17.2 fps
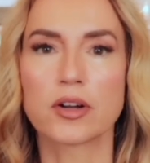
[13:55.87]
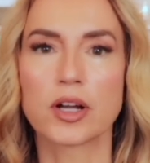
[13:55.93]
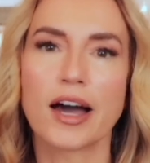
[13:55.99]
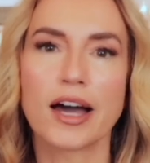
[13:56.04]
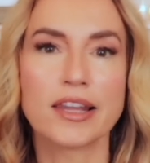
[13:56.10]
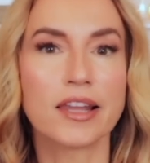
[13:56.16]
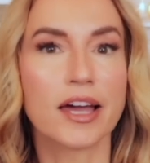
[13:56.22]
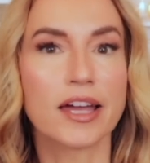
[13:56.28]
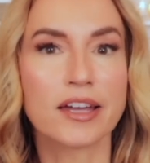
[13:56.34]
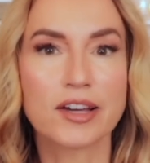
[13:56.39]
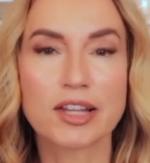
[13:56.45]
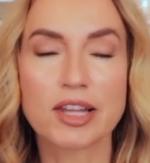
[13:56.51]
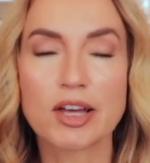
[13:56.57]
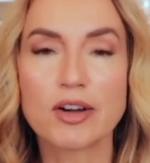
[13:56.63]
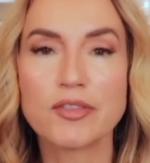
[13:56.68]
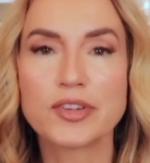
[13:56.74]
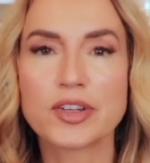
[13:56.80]
I like
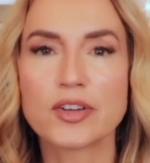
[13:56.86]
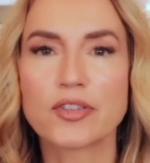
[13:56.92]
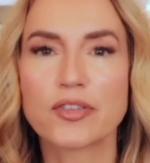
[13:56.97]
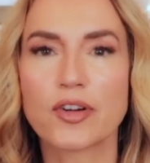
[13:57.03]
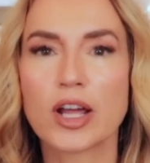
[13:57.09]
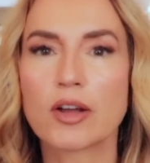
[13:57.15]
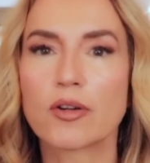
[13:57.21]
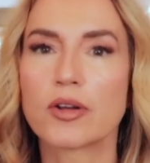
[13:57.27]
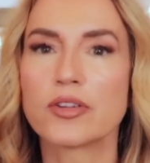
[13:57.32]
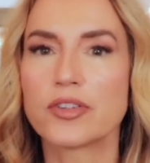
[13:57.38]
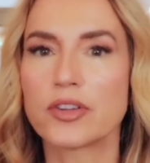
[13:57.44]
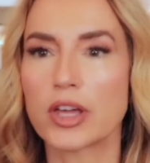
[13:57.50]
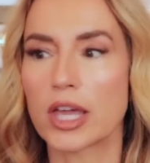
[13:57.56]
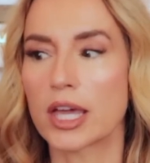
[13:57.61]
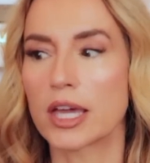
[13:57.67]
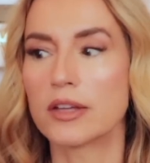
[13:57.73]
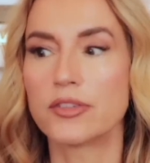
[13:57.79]
cloves in a fragrance
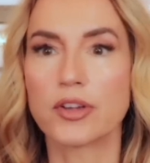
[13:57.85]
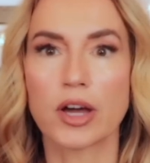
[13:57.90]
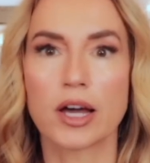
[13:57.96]
and